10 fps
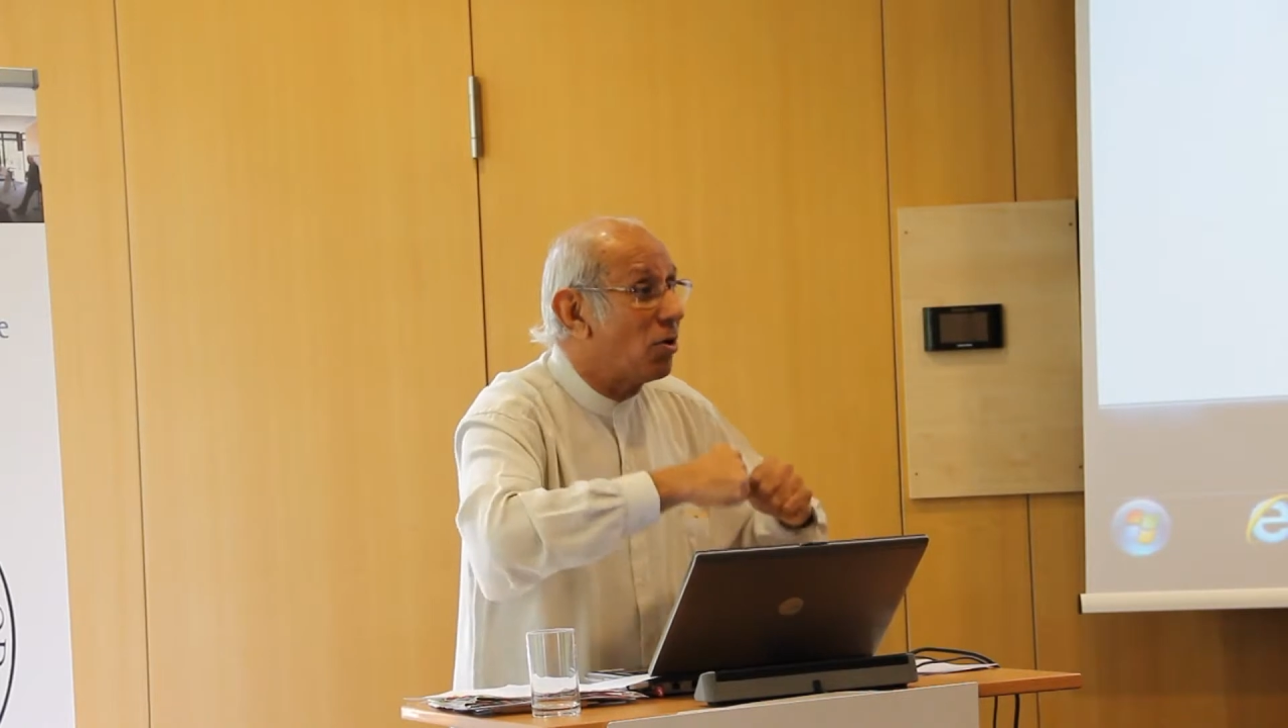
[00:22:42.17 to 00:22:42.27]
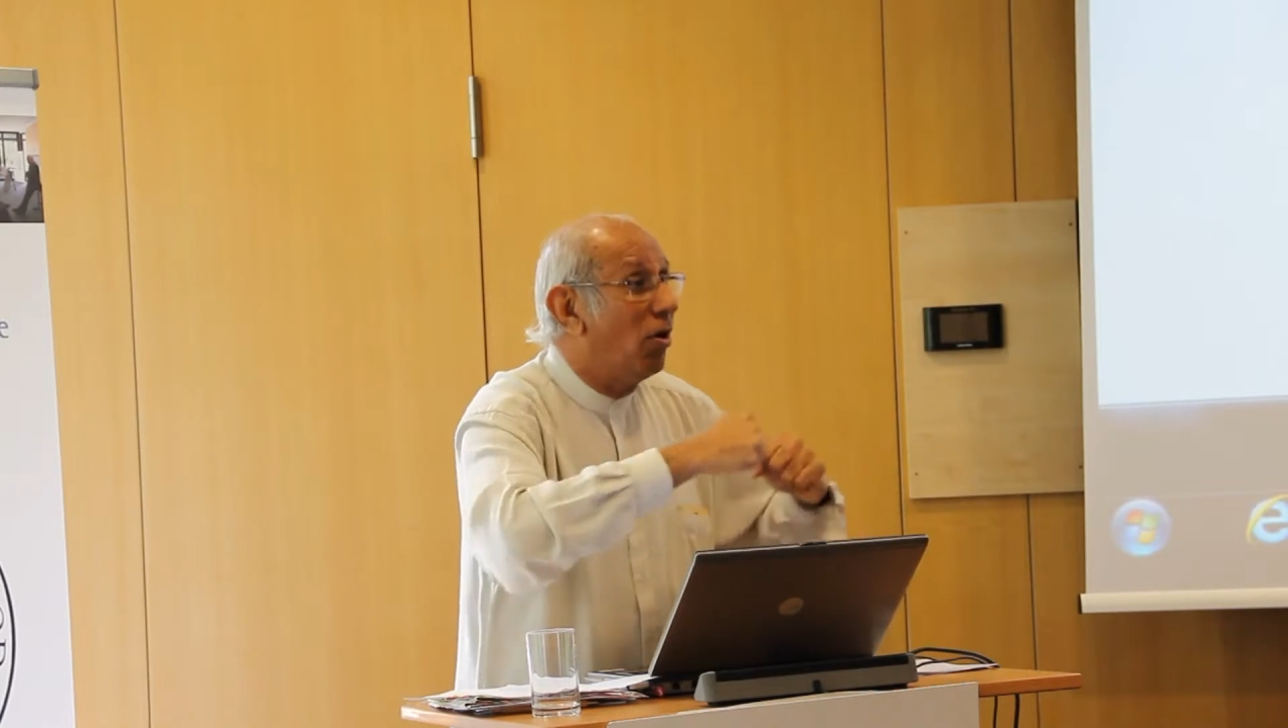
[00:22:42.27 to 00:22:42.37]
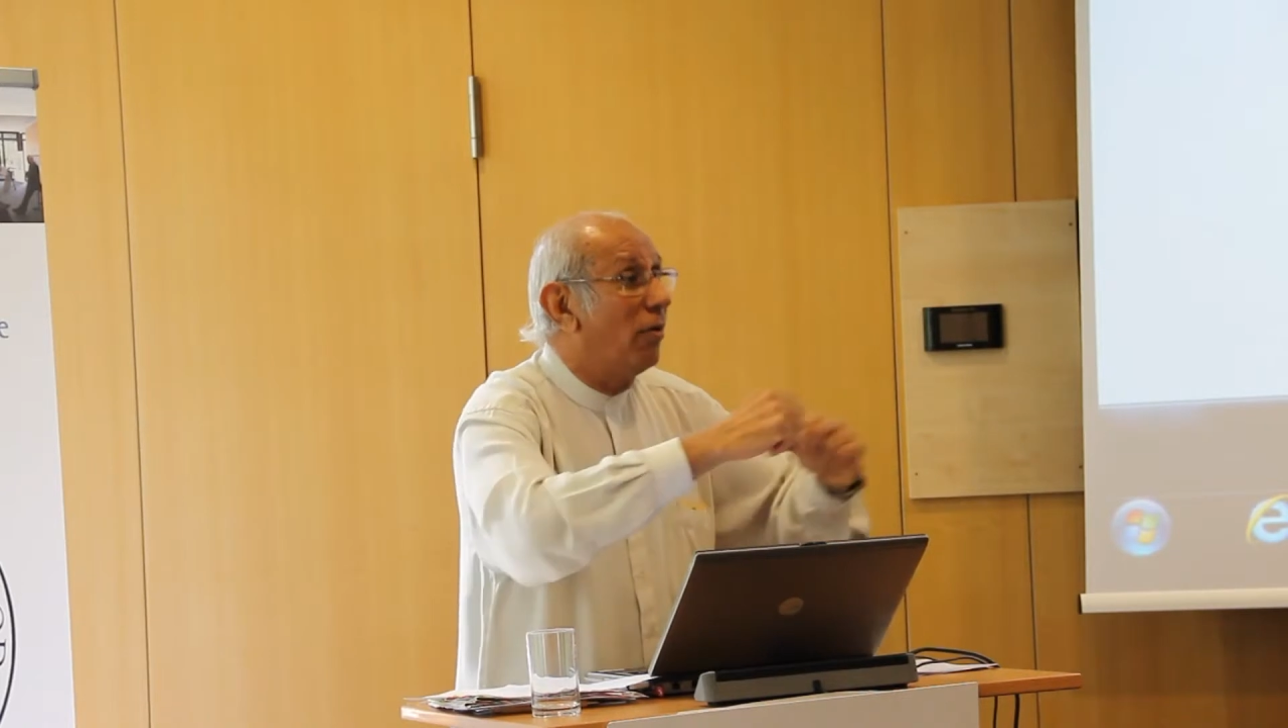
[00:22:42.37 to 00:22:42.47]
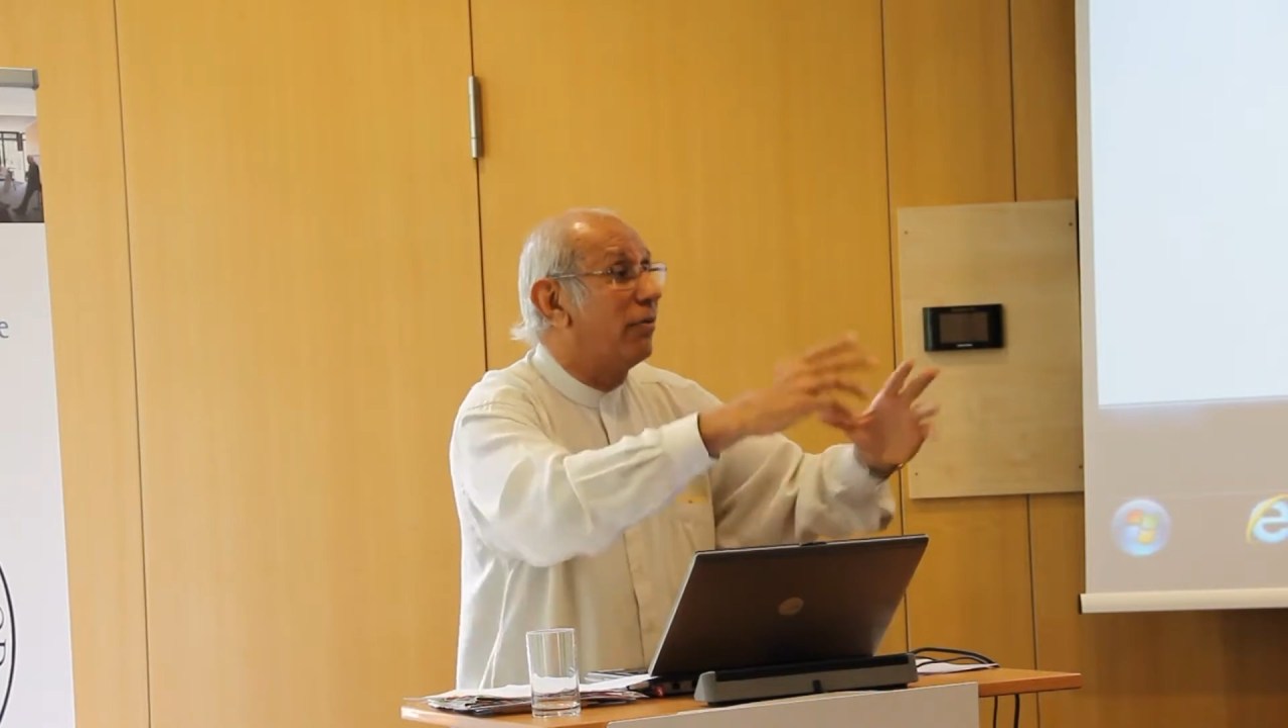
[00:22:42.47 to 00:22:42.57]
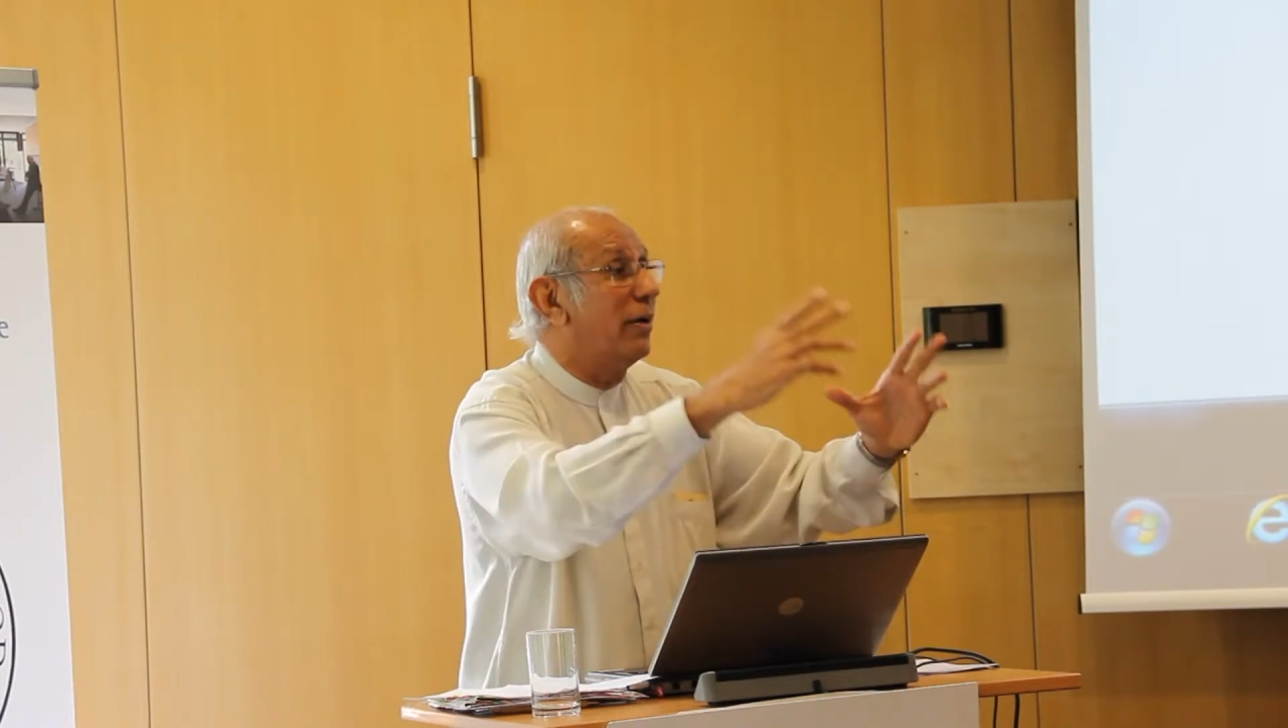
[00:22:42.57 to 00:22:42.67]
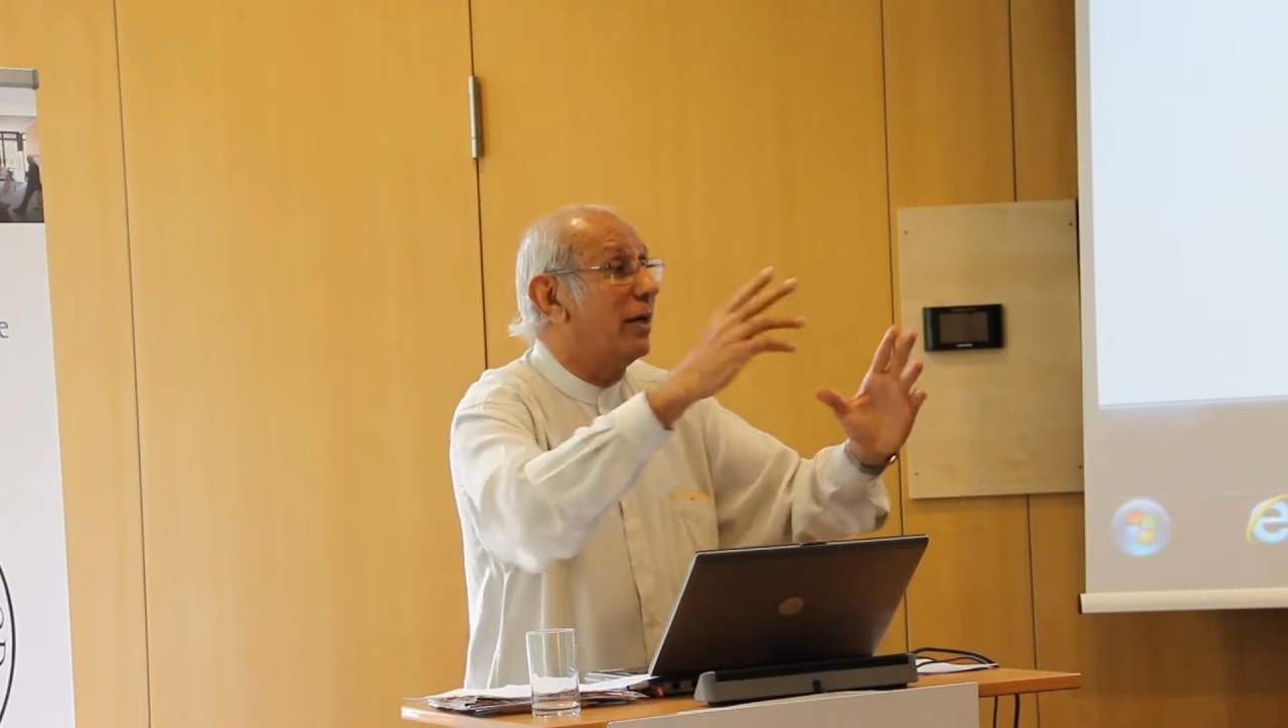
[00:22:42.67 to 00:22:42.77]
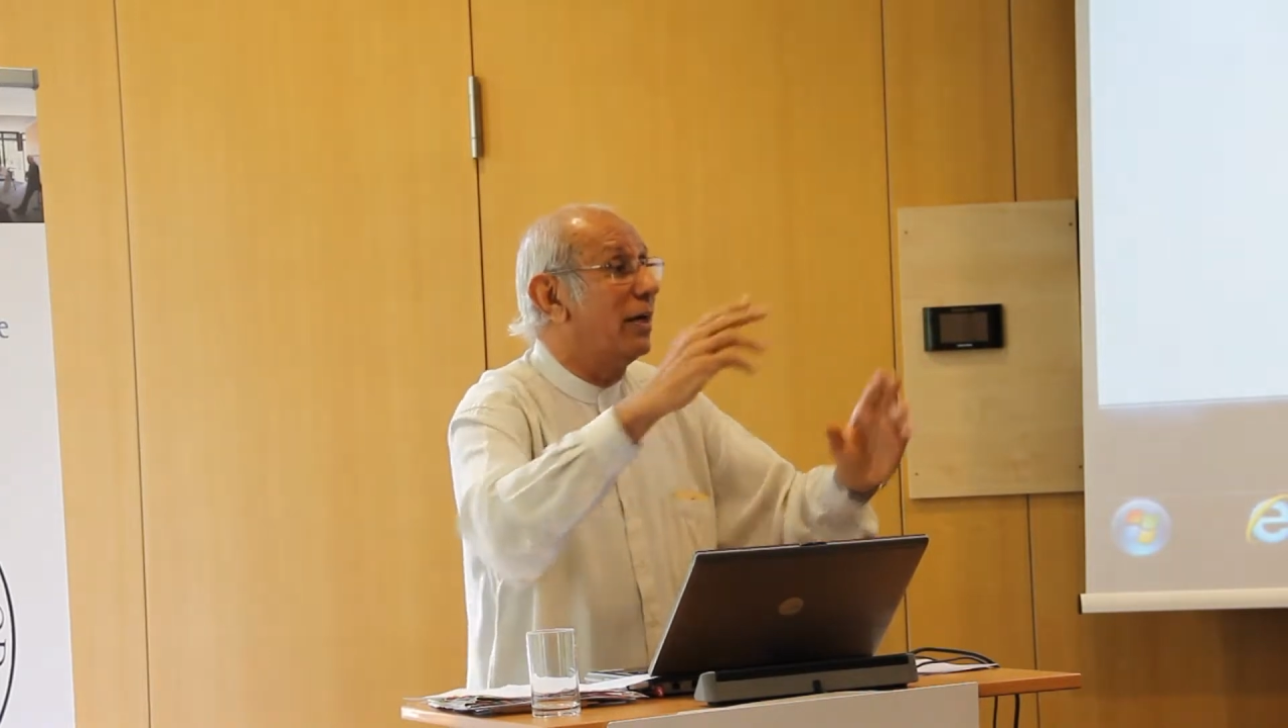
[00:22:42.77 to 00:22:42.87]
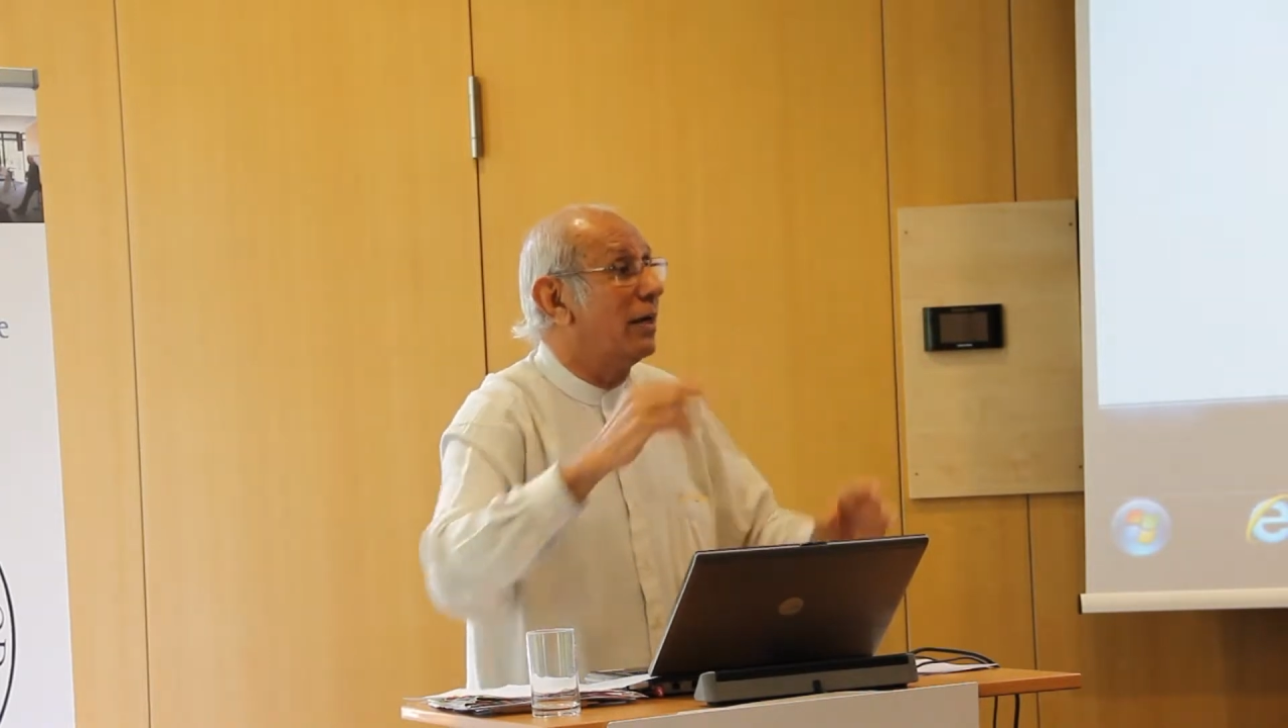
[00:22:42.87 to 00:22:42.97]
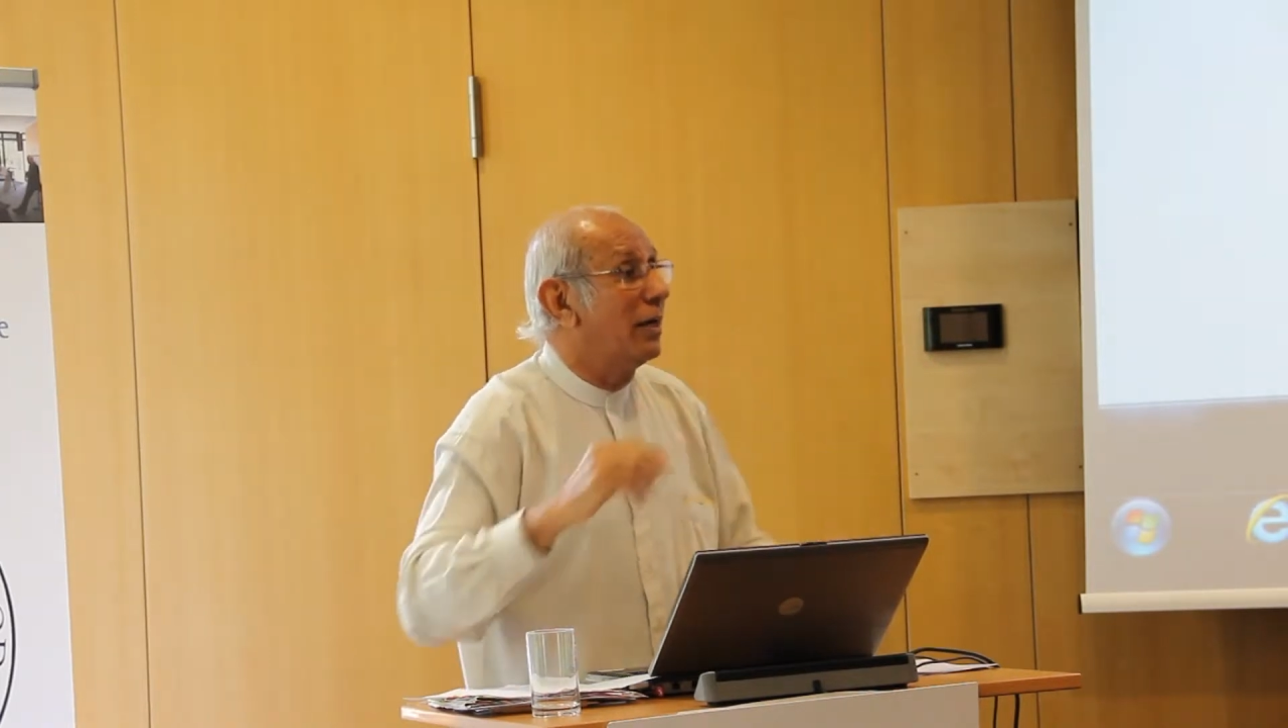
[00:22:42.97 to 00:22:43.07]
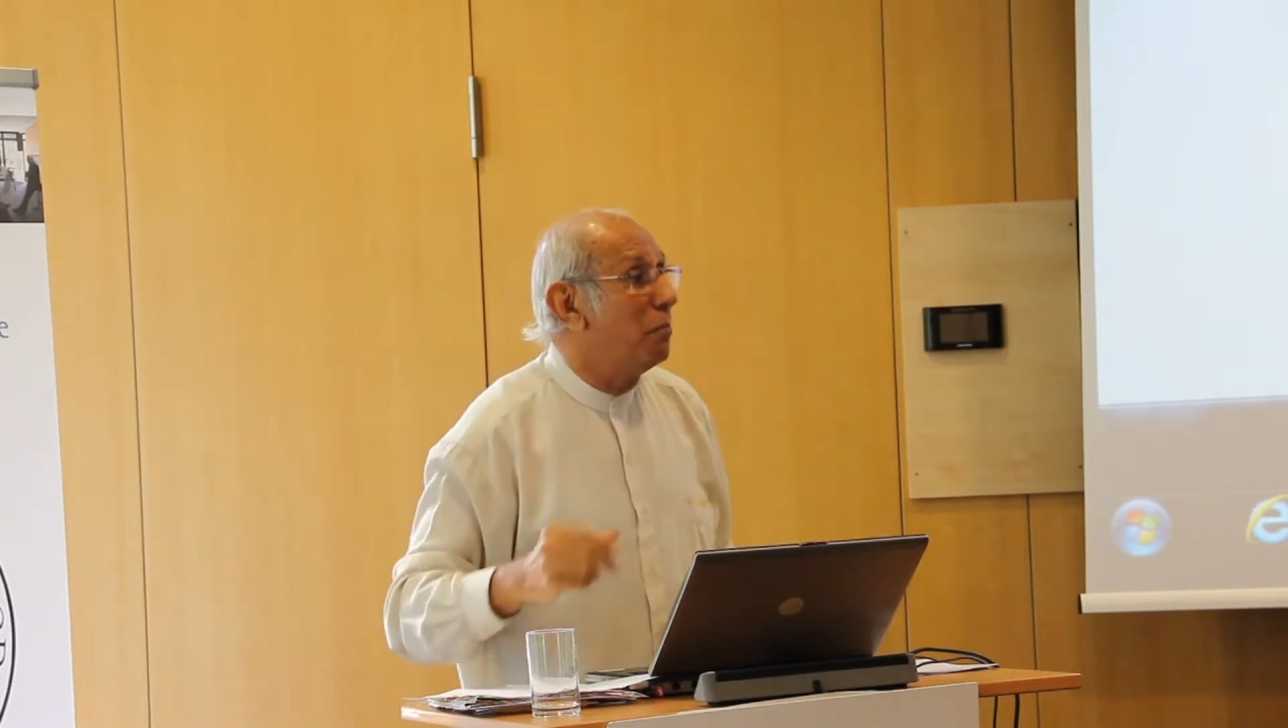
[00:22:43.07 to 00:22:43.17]

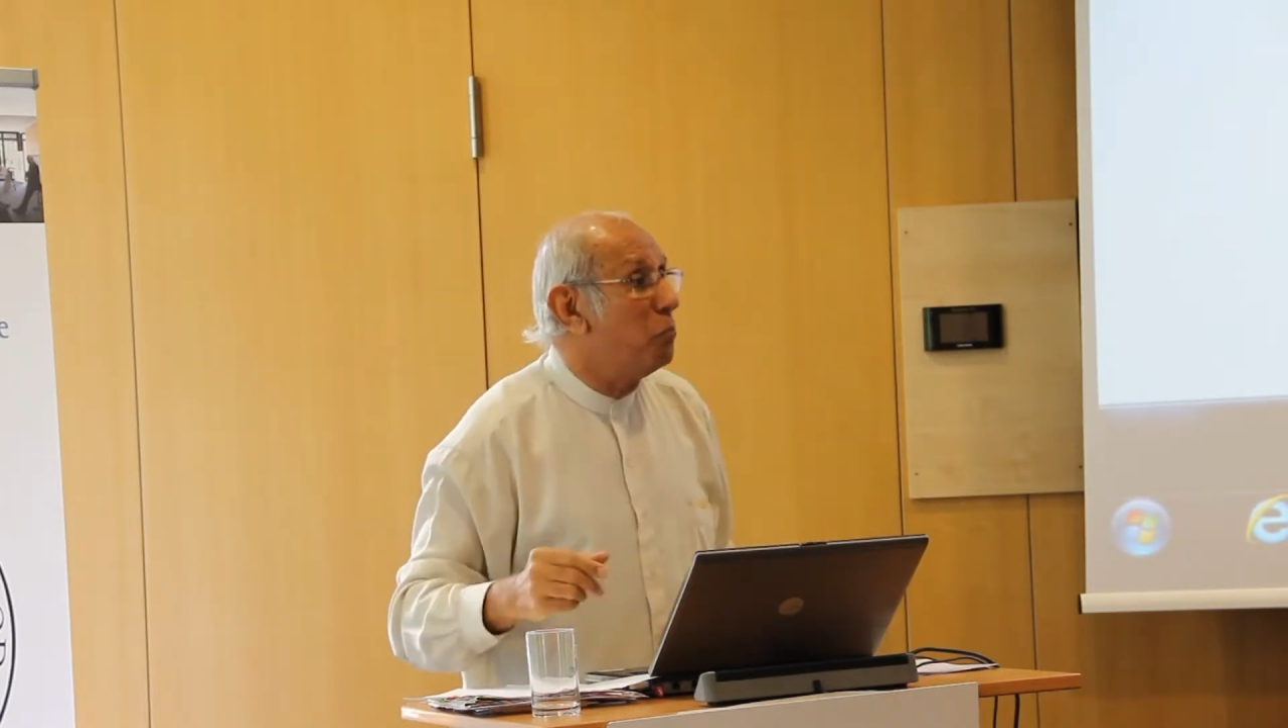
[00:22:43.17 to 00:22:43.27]
of